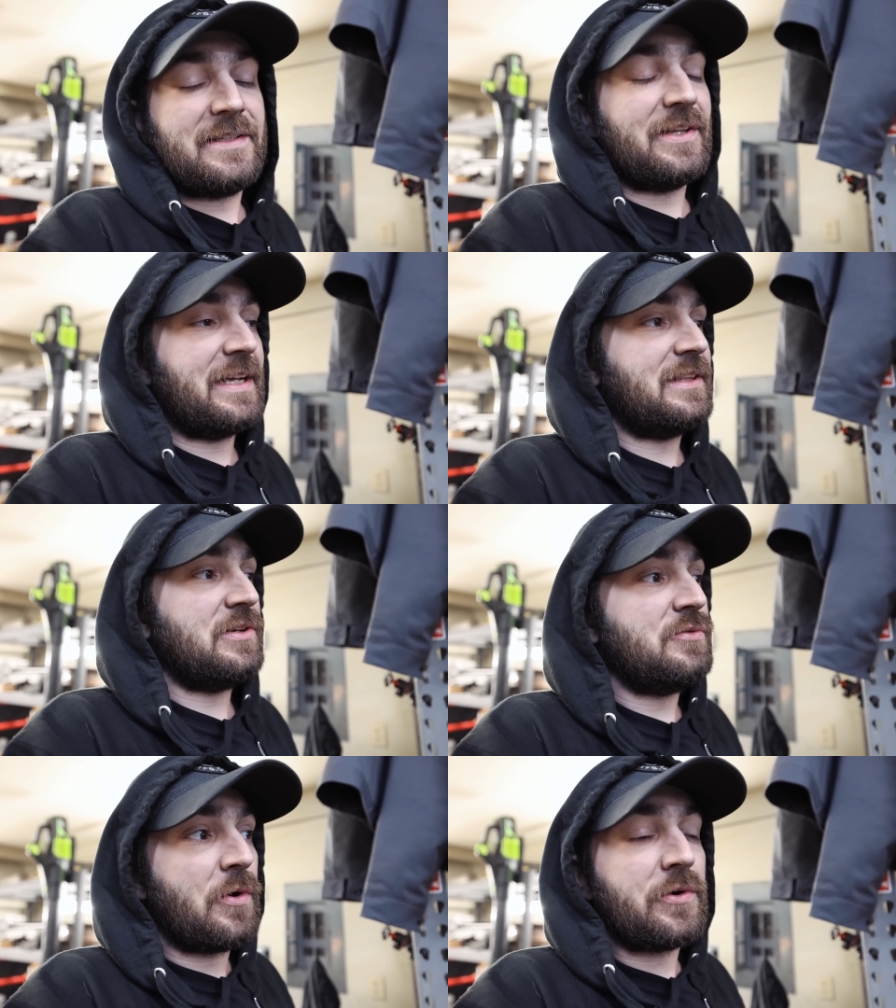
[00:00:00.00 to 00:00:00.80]
until I get the
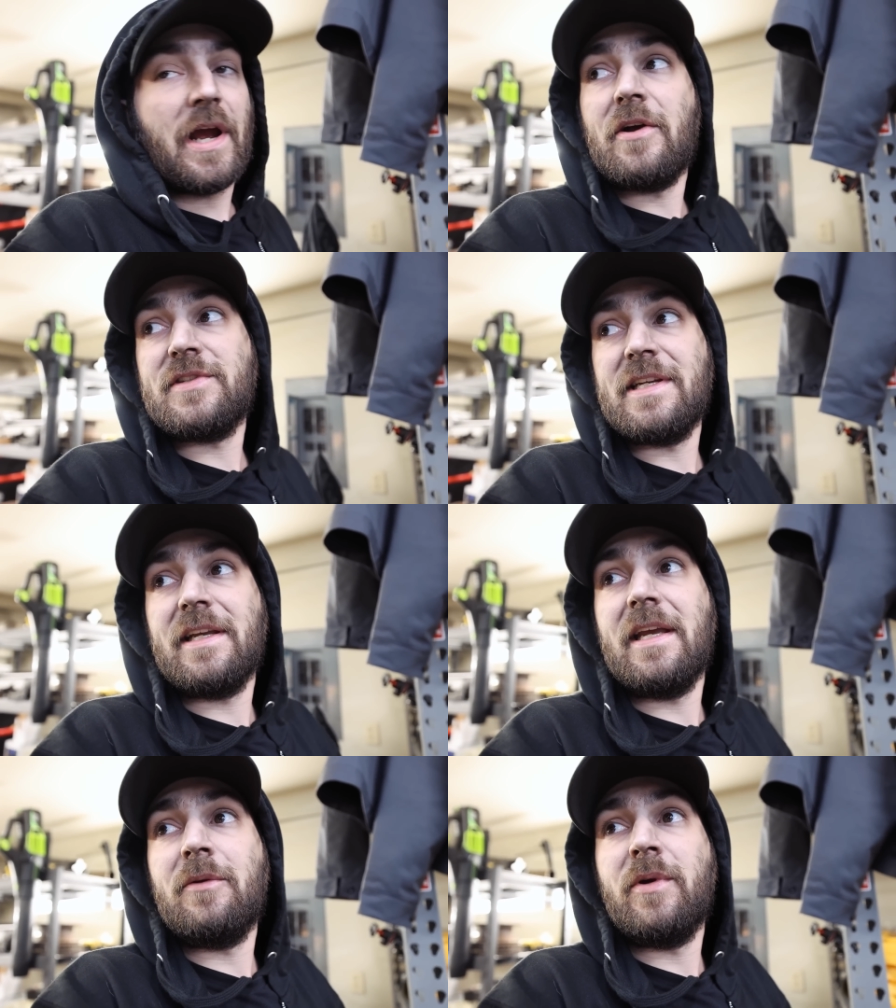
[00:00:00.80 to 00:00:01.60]
new rotor
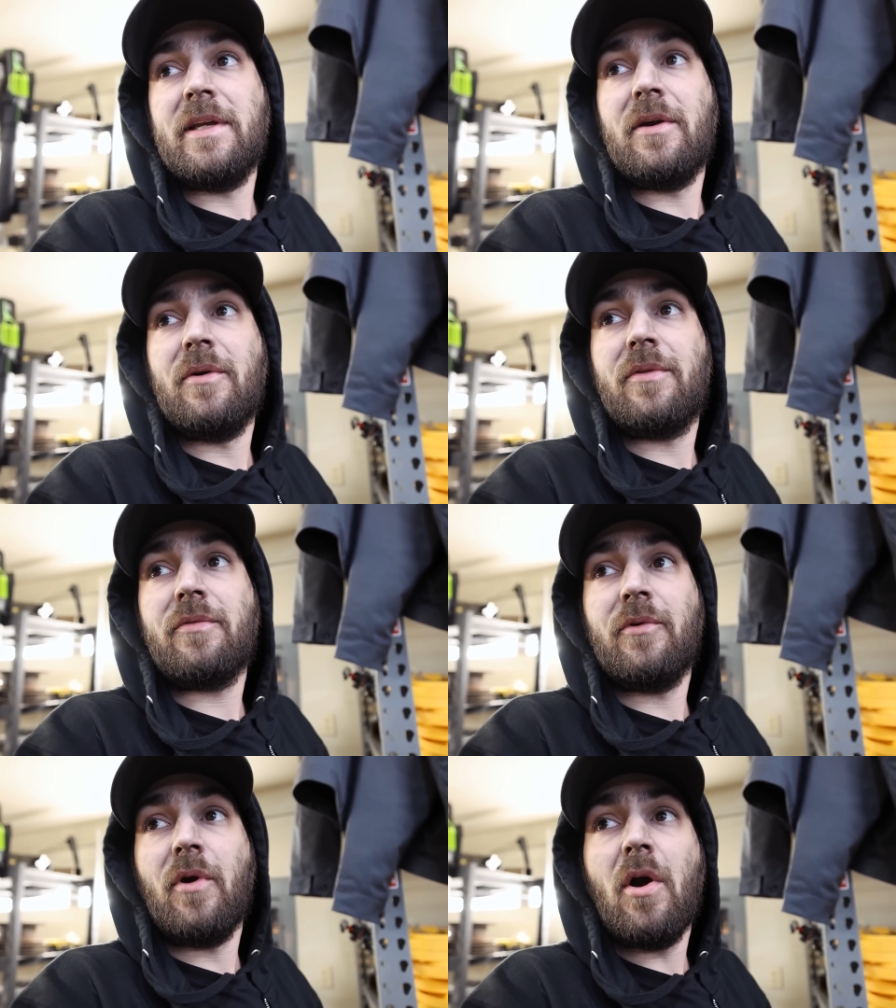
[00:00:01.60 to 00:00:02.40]
housing and we go
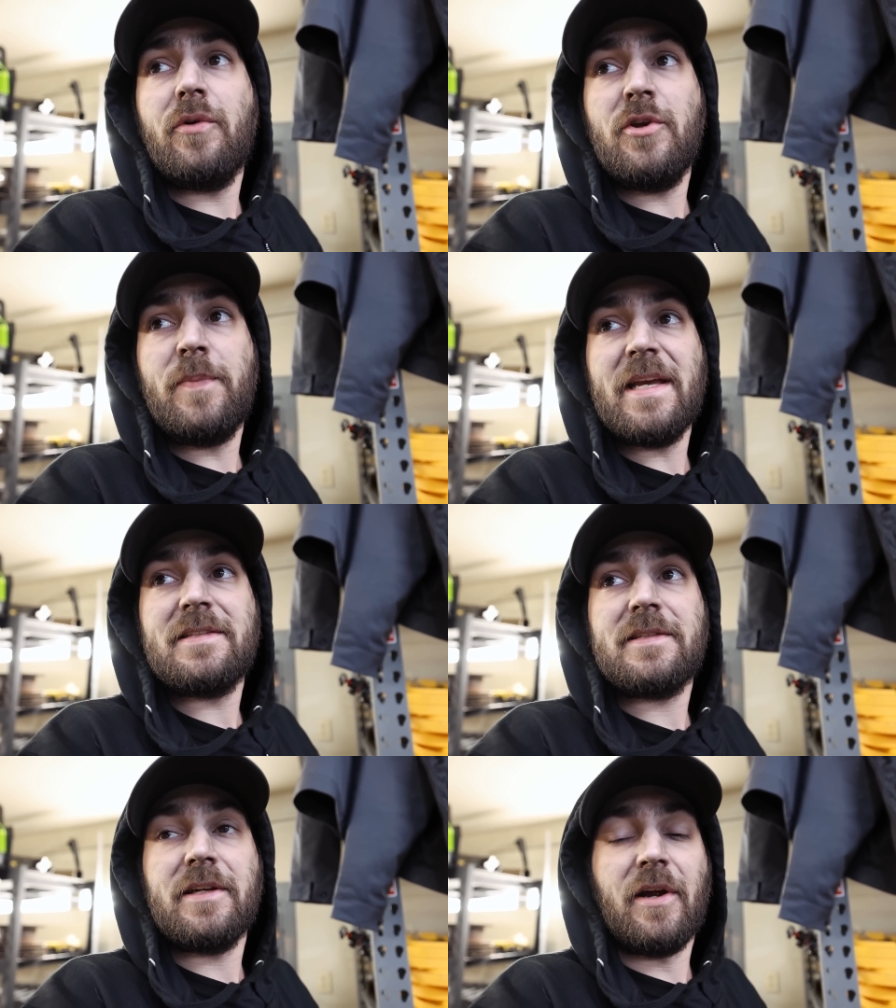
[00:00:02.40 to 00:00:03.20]
through, oh, U P
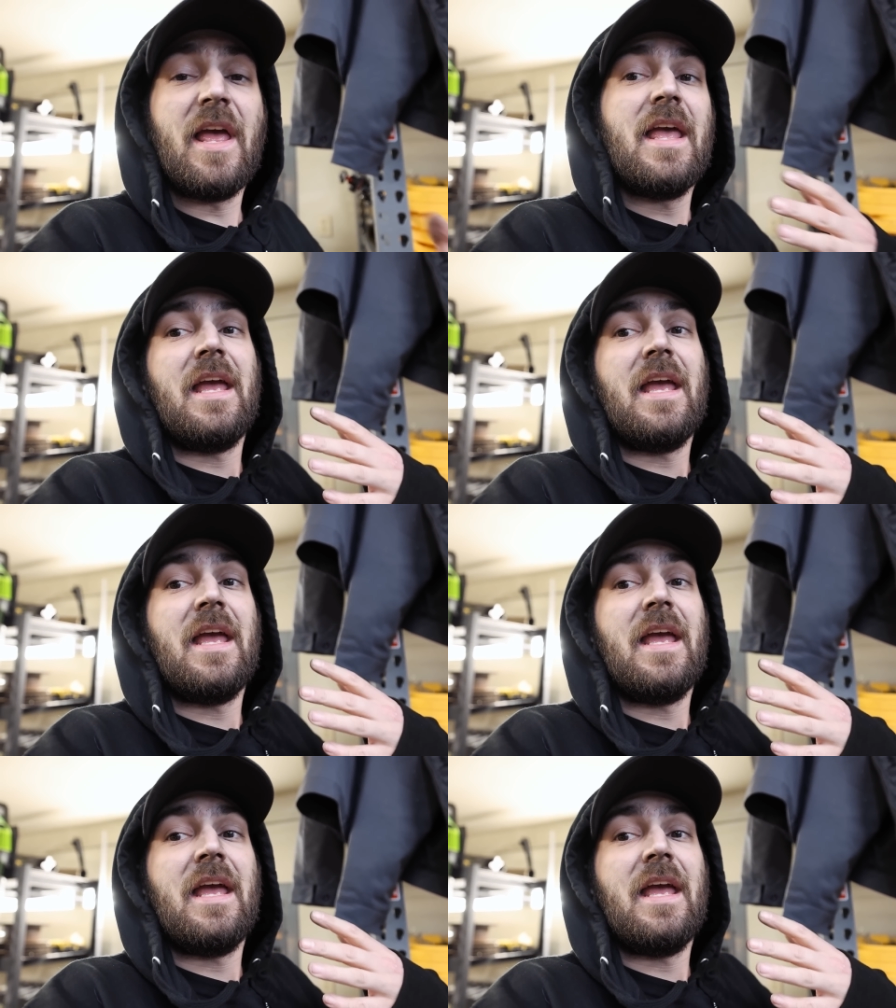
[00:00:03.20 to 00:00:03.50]
S is here.